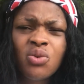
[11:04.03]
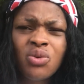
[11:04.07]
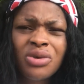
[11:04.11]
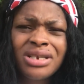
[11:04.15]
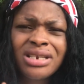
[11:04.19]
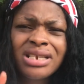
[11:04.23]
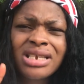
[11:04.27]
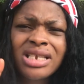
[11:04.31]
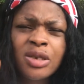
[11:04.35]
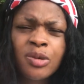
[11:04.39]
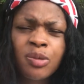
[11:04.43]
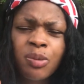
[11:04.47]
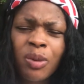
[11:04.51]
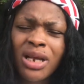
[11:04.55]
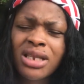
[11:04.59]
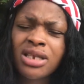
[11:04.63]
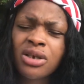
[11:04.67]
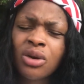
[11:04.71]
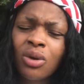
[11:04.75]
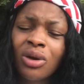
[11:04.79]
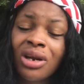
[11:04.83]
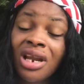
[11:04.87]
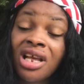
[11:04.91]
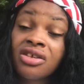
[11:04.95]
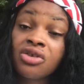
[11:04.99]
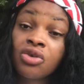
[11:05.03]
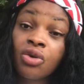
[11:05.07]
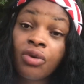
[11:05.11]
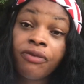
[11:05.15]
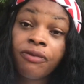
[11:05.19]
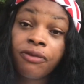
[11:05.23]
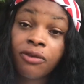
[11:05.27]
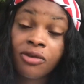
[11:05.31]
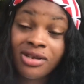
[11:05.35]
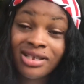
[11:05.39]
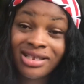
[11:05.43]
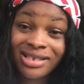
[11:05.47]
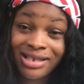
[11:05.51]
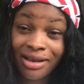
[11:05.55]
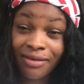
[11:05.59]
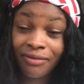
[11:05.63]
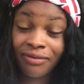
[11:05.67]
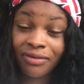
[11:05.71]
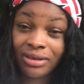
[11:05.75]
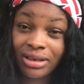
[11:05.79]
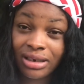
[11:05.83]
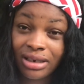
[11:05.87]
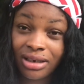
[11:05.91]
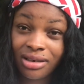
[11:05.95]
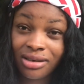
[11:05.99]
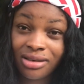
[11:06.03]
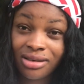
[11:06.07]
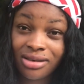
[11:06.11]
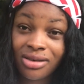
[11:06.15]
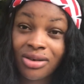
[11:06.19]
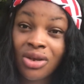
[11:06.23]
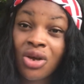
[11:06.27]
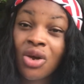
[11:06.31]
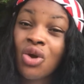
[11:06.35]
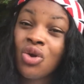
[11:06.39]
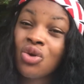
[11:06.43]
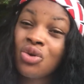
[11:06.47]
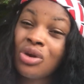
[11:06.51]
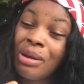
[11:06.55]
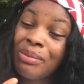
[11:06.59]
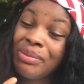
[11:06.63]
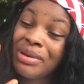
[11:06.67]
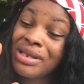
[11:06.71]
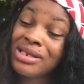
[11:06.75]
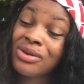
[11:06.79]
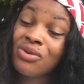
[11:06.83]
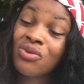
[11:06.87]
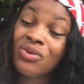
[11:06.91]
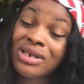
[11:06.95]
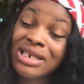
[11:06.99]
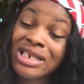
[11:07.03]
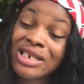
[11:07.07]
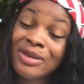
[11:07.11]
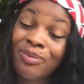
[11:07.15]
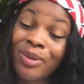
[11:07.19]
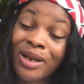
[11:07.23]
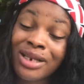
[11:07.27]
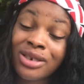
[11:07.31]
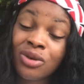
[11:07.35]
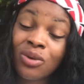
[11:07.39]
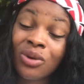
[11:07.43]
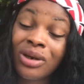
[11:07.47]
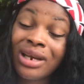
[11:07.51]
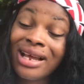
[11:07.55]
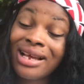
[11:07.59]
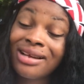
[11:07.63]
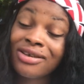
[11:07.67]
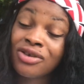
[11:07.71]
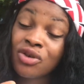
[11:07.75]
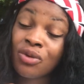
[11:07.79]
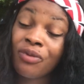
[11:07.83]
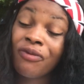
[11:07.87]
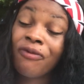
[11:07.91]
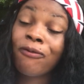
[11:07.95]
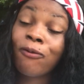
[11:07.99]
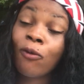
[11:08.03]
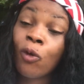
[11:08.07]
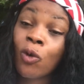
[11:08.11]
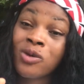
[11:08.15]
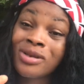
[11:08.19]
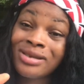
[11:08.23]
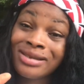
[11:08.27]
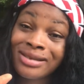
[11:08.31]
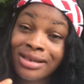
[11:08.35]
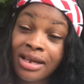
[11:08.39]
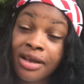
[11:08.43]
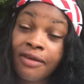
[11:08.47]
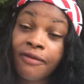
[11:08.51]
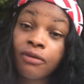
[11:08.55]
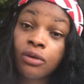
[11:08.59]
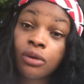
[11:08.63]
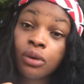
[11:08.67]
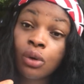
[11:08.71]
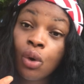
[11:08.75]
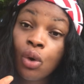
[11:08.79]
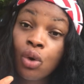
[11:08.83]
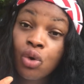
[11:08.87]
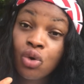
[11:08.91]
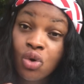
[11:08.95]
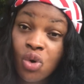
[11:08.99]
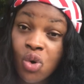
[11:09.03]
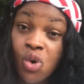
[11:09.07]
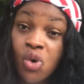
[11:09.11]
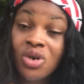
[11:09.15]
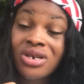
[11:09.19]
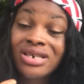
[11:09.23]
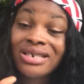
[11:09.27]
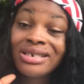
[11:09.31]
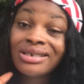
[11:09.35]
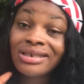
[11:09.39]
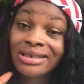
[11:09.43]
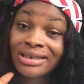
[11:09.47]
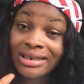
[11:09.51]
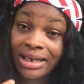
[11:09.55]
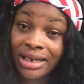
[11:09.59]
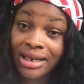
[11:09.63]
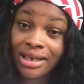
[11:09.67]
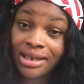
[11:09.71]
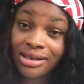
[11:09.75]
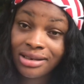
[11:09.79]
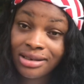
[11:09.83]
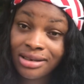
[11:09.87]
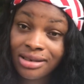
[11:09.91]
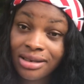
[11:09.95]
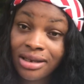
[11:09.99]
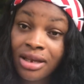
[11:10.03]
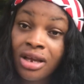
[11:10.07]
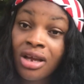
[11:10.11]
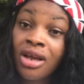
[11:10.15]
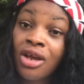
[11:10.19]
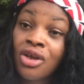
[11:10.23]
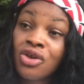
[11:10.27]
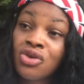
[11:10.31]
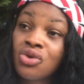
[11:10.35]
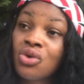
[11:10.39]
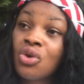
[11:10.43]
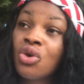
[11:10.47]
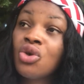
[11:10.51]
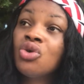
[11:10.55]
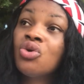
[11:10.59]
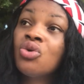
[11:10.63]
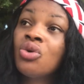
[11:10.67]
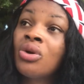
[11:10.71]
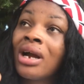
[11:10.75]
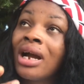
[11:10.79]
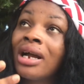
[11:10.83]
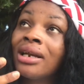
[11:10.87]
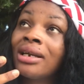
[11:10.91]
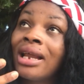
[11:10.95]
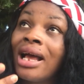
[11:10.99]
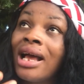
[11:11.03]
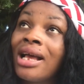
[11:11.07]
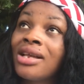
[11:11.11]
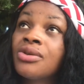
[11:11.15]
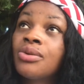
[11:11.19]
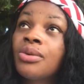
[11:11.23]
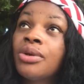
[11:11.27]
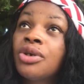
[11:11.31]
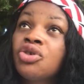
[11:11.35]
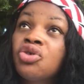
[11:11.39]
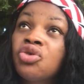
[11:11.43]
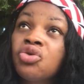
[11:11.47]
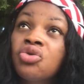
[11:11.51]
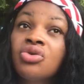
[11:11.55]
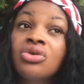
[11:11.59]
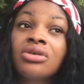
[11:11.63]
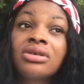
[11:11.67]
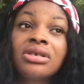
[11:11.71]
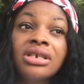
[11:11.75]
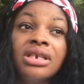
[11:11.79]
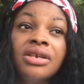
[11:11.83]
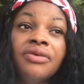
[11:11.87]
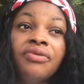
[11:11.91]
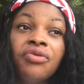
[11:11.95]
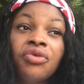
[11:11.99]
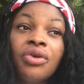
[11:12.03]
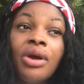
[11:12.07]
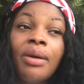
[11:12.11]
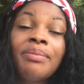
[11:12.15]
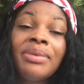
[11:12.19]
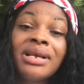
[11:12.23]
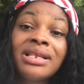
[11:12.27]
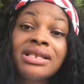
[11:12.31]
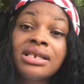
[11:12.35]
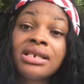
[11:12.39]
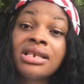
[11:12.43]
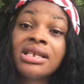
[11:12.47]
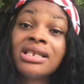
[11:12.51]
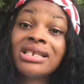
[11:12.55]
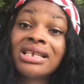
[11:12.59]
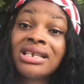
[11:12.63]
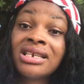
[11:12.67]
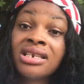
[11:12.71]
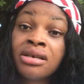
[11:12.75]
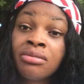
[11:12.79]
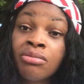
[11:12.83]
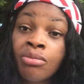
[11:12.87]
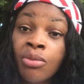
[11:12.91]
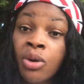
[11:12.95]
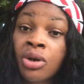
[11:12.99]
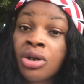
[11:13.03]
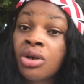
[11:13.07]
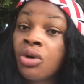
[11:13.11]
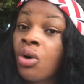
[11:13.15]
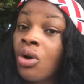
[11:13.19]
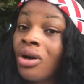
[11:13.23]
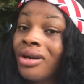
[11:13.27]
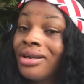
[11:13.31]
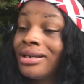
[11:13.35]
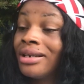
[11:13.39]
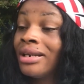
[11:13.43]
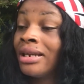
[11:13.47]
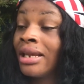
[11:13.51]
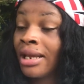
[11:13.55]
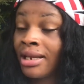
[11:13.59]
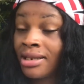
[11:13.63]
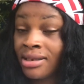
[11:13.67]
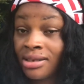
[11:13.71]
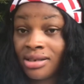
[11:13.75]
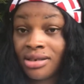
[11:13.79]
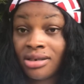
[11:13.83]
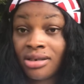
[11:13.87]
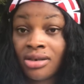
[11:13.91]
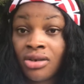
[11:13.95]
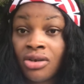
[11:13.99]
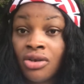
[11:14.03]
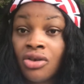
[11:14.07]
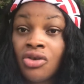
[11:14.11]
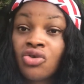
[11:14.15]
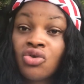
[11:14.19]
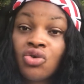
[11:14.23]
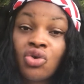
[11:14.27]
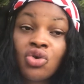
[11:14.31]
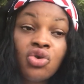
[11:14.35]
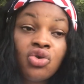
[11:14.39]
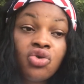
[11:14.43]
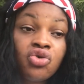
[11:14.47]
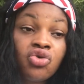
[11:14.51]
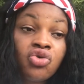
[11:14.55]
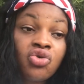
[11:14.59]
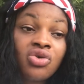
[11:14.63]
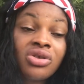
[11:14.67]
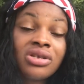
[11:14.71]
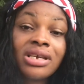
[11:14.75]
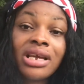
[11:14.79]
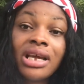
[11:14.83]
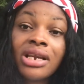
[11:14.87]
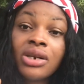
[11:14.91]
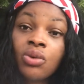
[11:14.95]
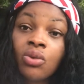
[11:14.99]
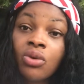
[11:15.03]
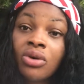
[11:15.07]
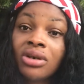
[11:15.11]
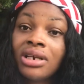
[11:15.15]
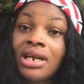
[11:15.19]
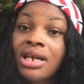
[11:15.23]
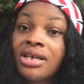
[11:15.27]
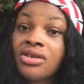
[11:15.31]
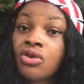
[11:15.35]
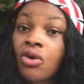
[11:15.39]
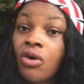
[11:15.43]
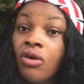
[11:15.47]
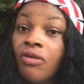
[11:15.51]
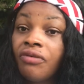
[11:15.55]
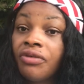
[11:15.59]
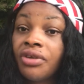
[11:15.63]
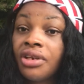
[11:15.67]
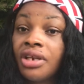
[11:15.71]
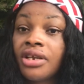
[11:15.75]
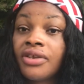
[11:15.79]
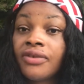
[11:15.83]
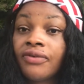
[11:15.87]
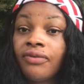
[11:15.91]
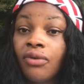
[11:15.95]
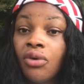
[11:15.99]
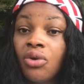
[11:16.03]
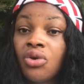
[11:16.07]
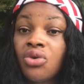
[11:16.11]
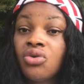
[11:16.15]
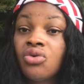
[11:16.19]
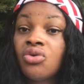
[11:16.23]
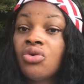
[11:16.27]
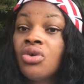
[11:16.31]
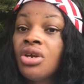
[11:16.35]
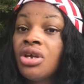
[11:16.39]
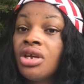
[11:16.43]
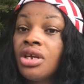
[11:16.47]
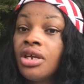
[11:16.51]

with this particular soap for 7 days. You are bathing with this particular soap for 7 good days. So you can as well choose if you are bathing it in the morning or in the night. So you choose anyone that is convenient for you.